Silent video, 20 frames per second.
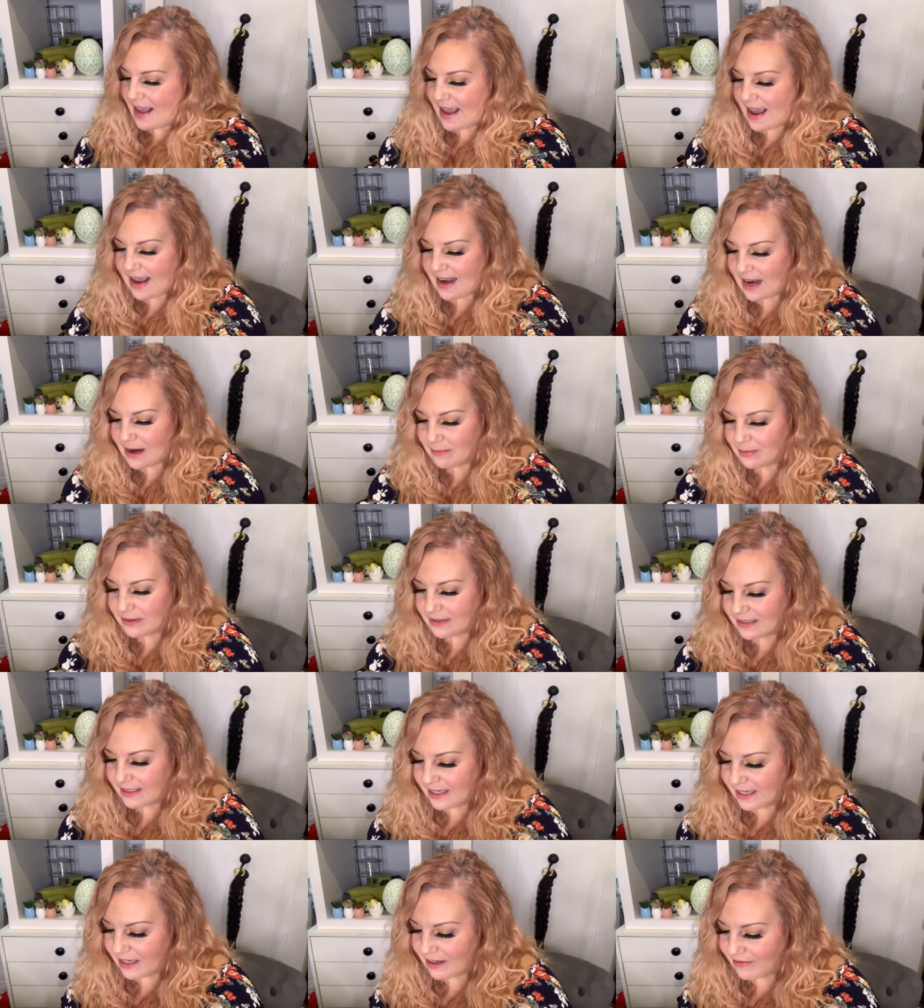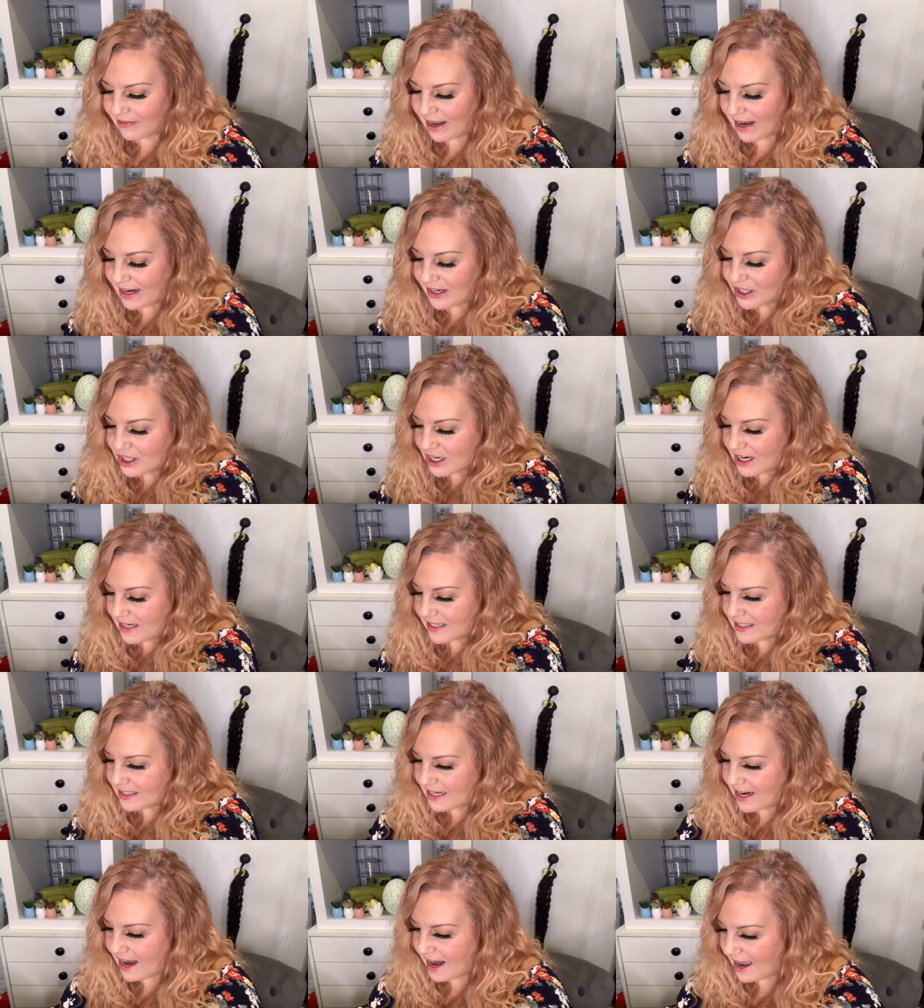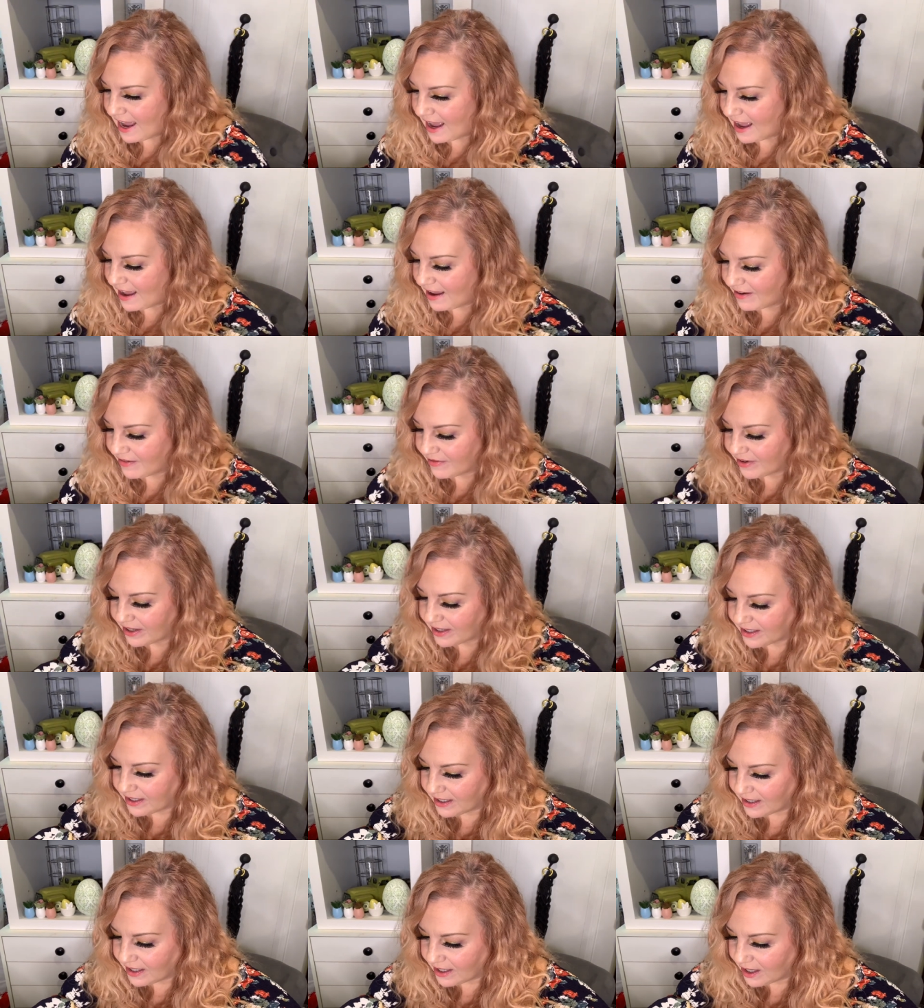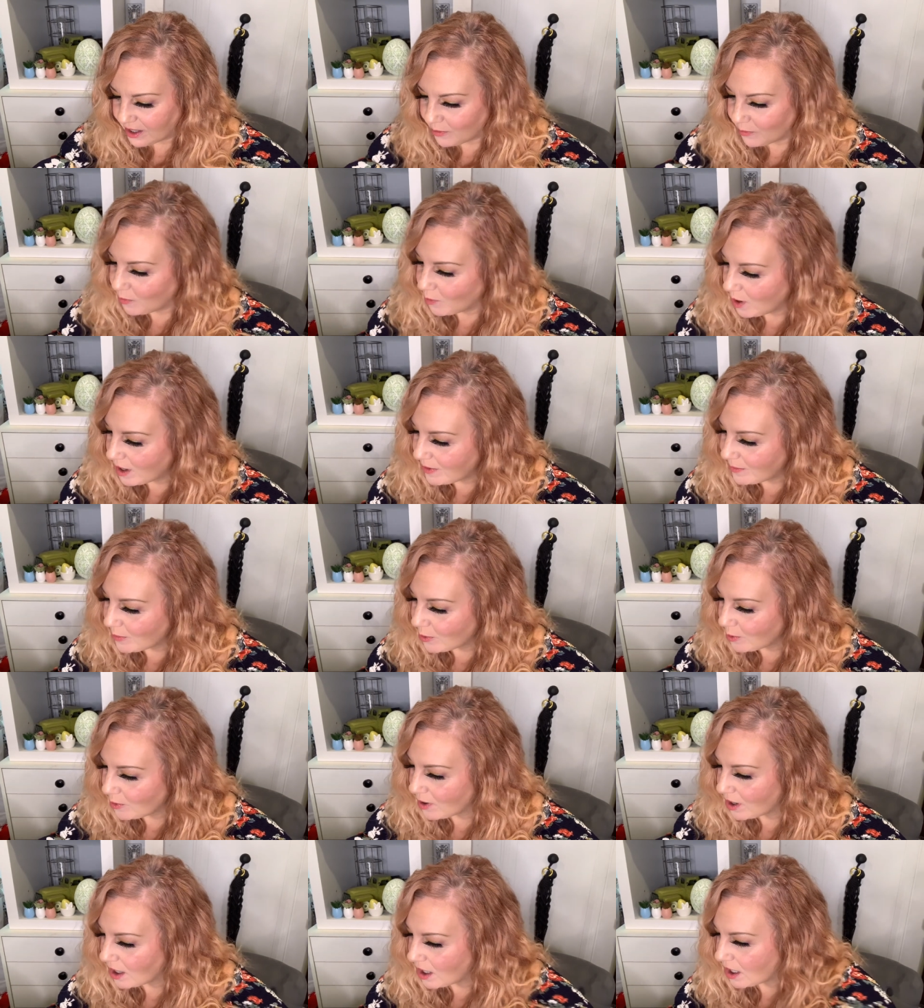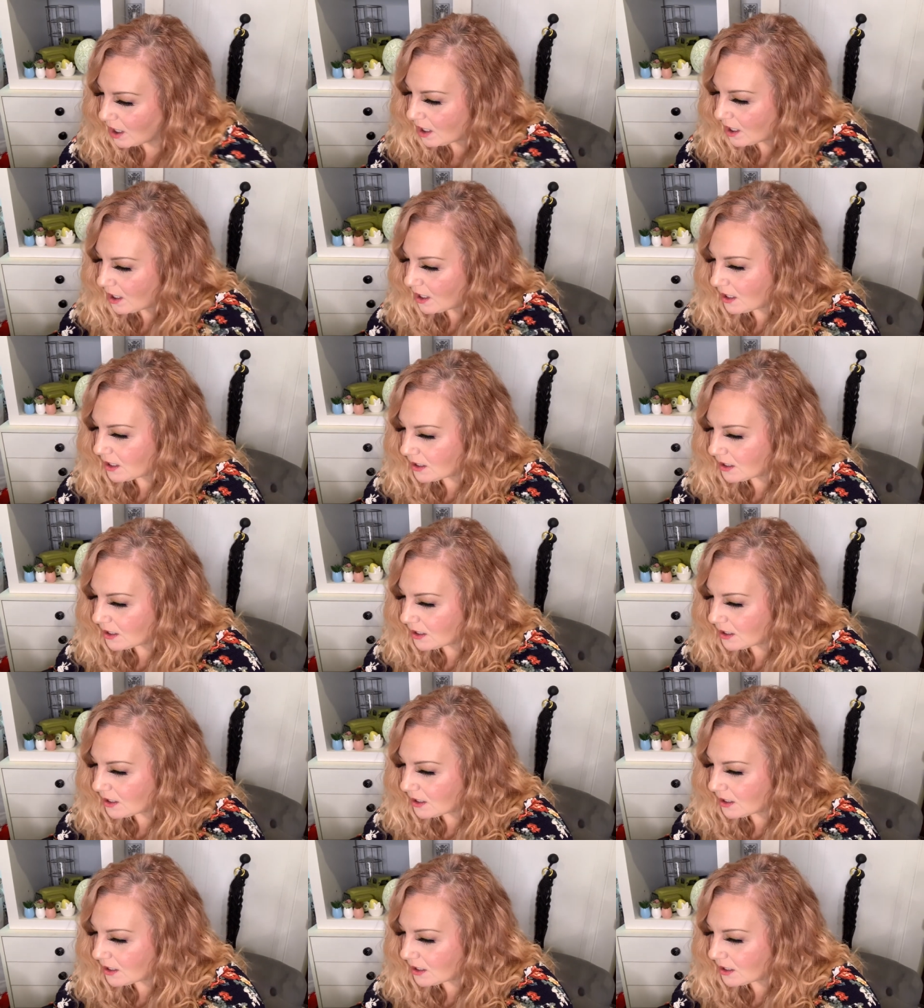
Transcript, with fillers: And I believe I just have one more